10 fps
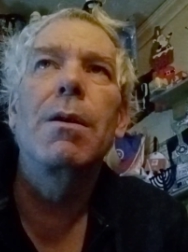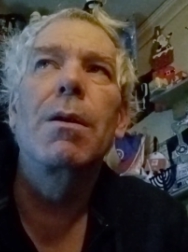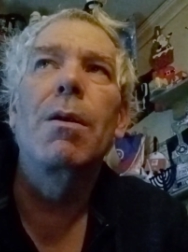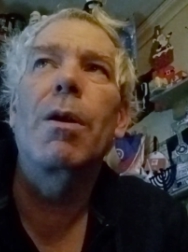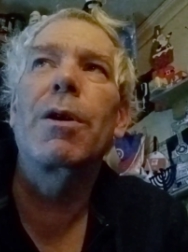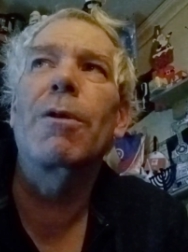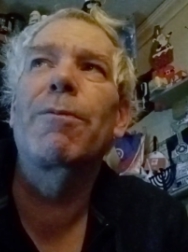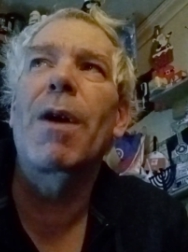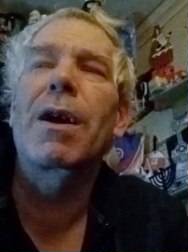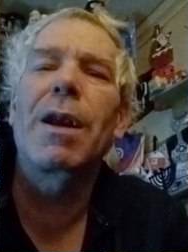or your
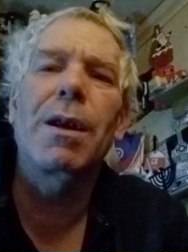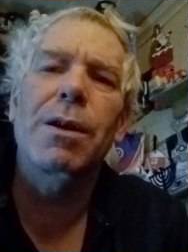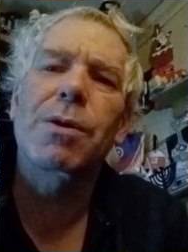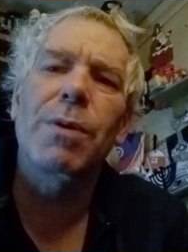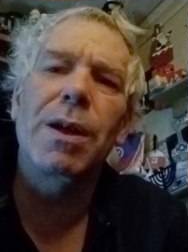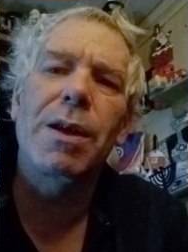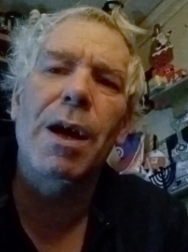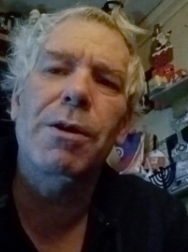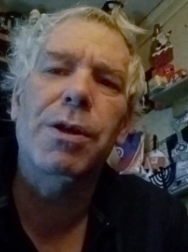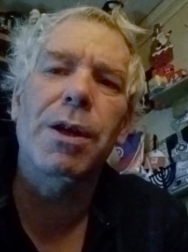fucking industry of
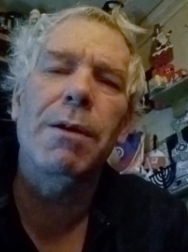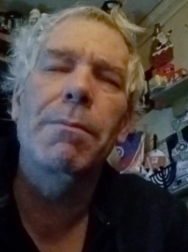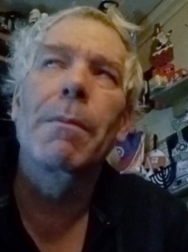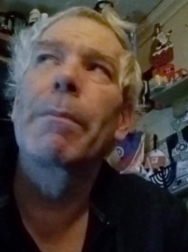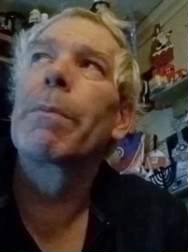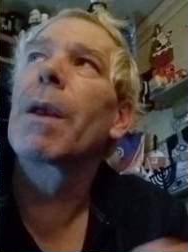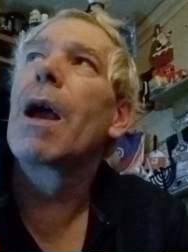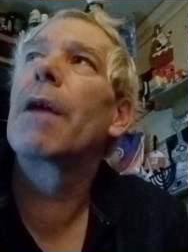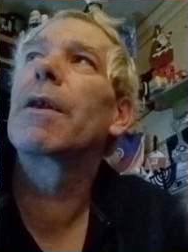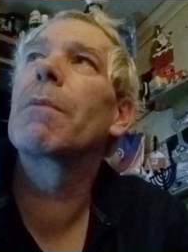death shit.
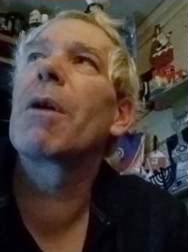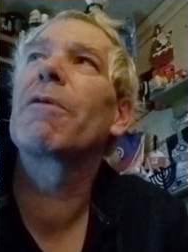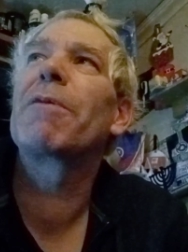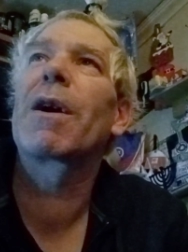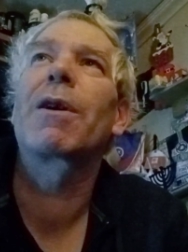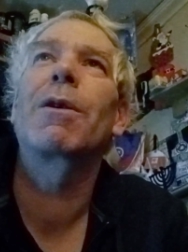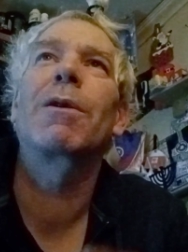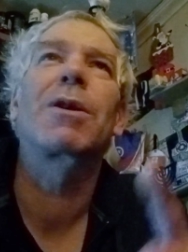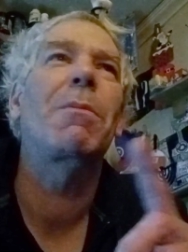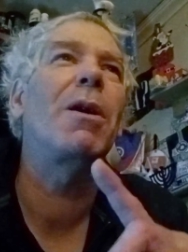And then the
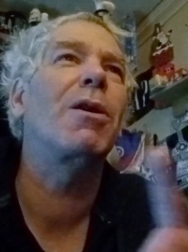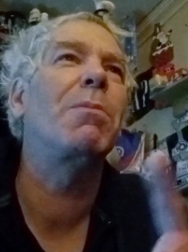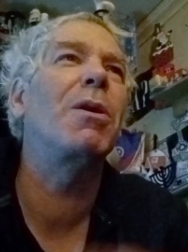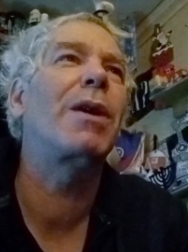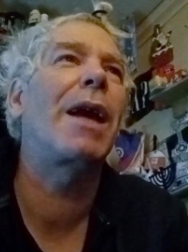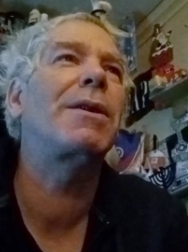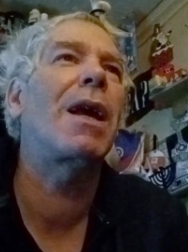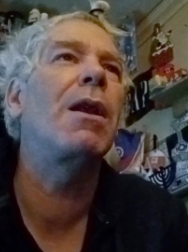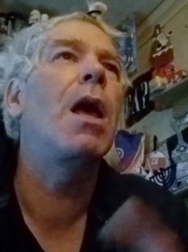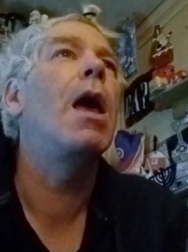motherfucker somehow communicates
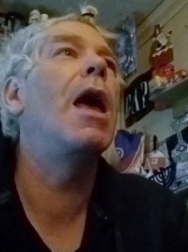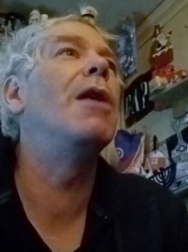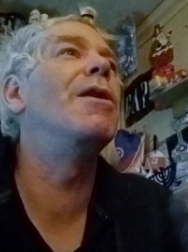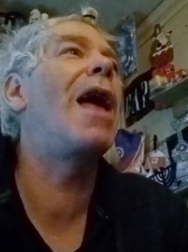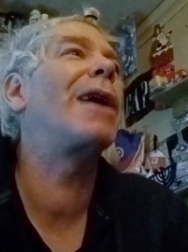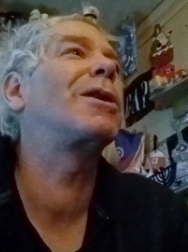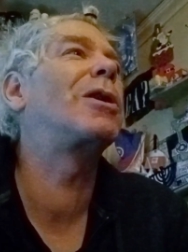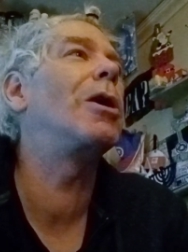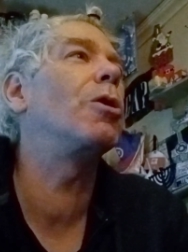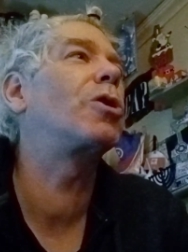saying, and next
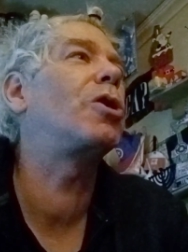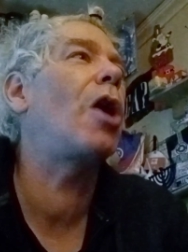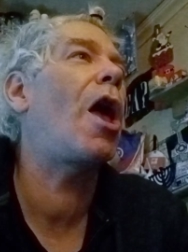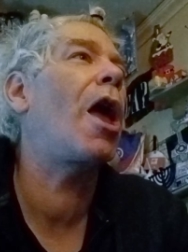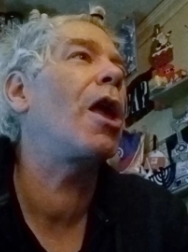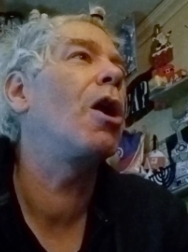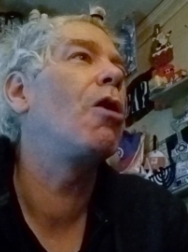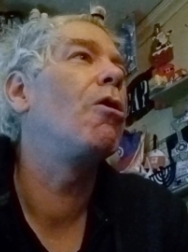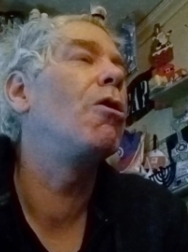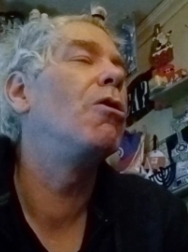he'll say,
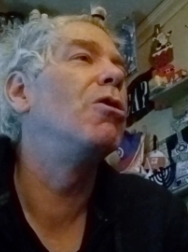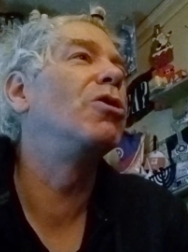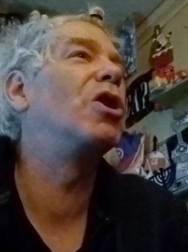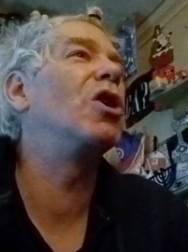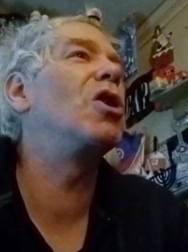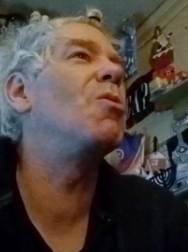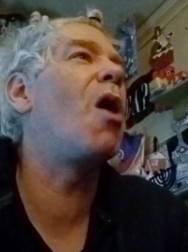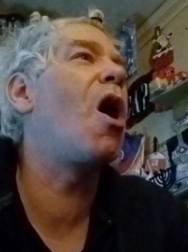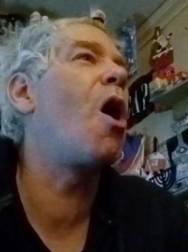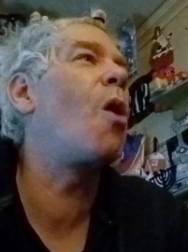do you
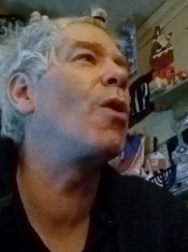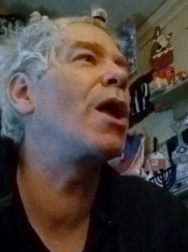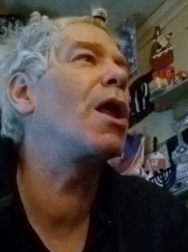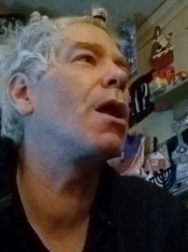own it?